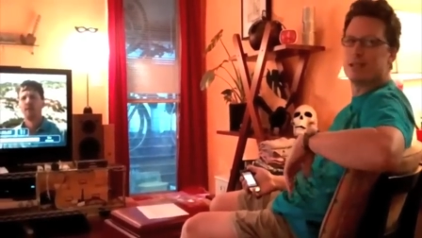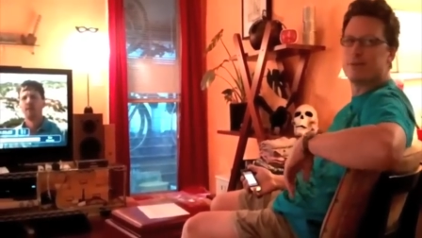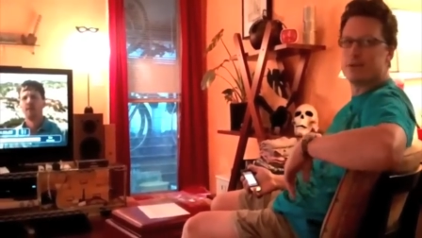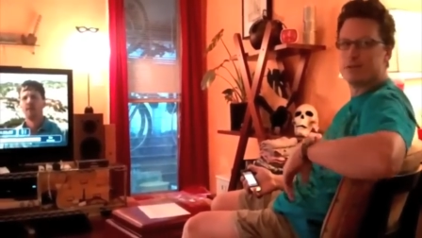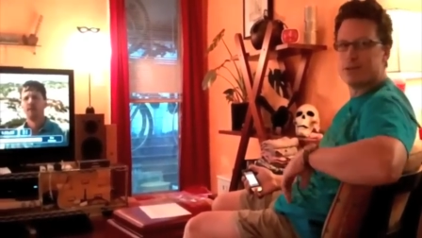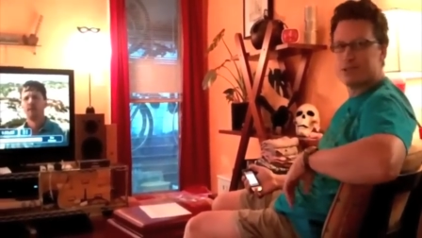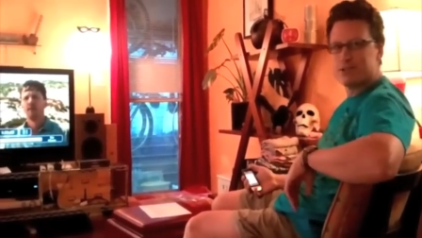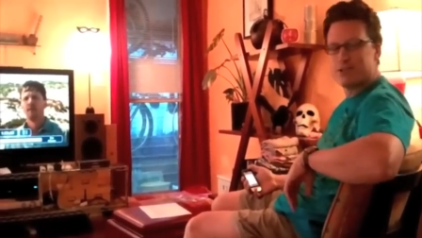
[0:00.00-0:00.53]
I'm in
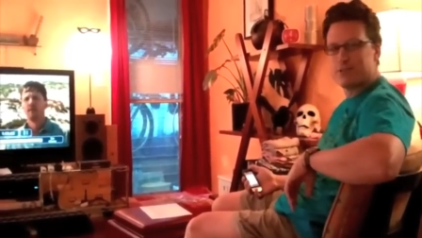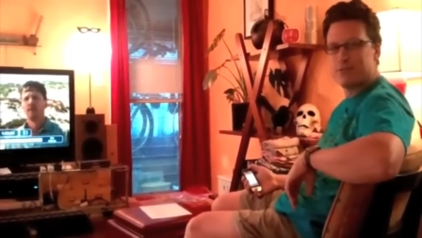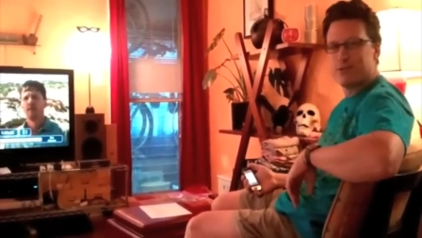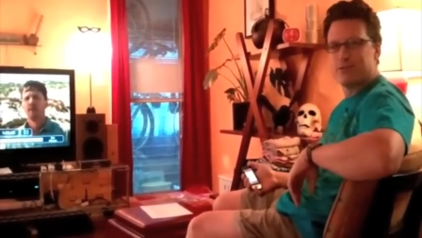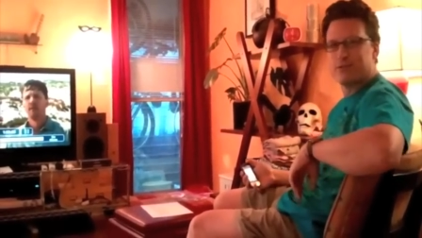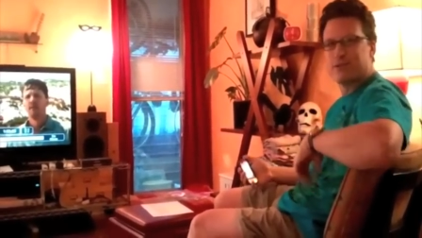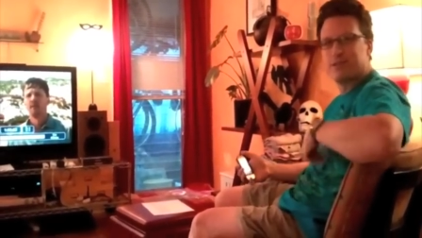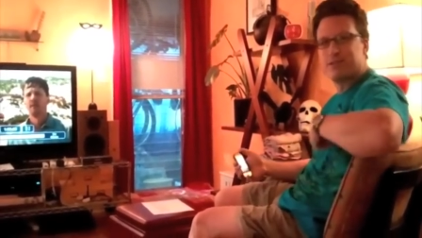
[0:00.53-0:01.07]
a restaurant with
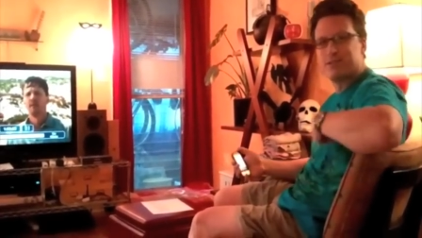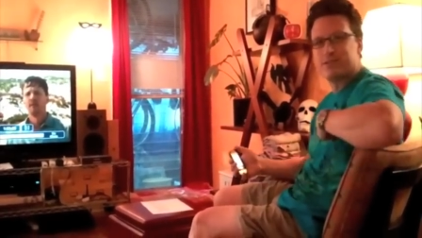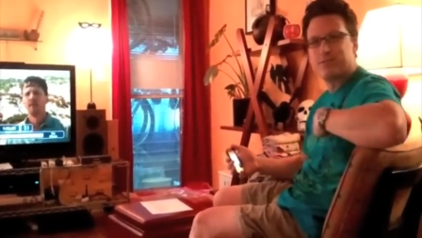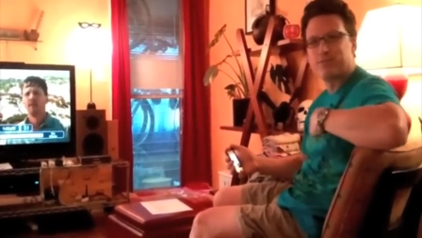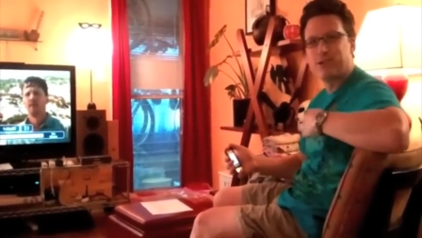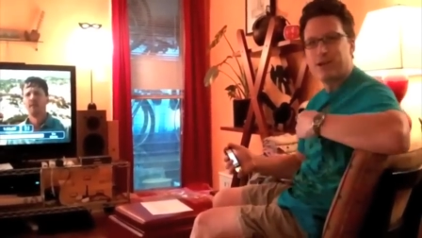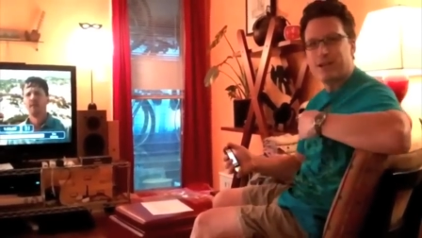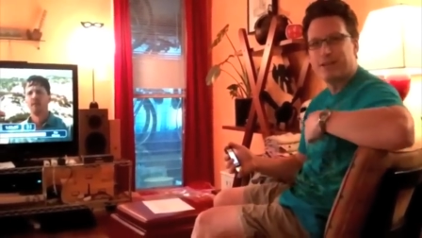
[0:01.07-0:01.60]
my friends, I'm
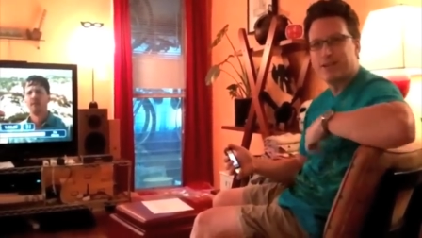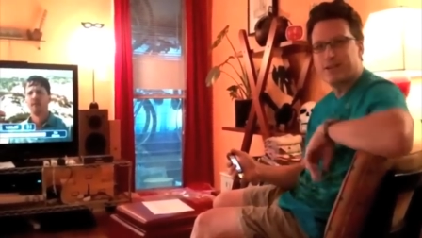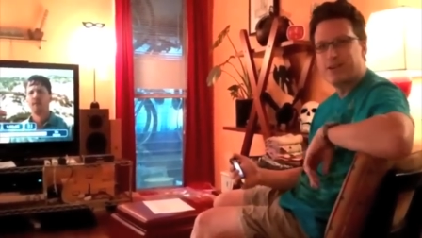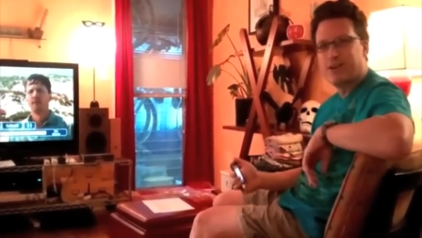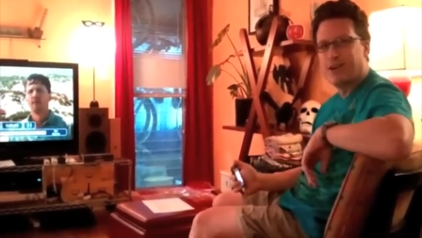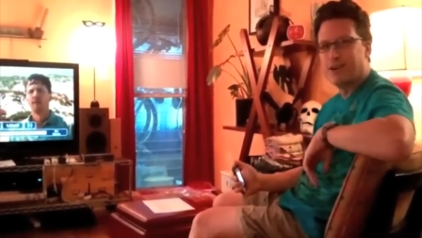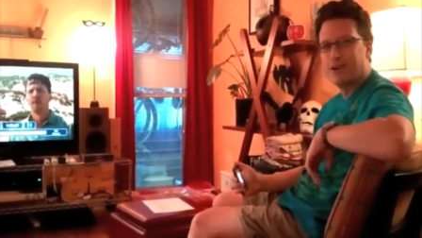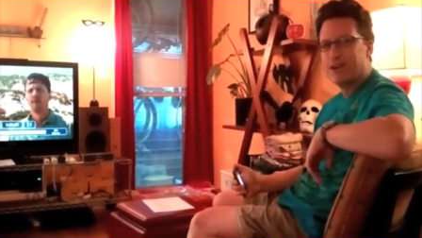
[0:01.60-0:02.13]
riding in the
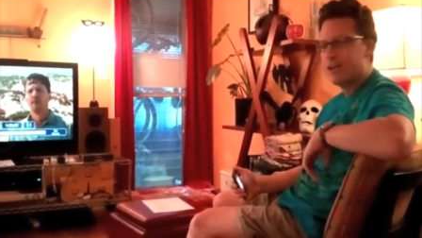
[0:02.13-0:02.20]
car,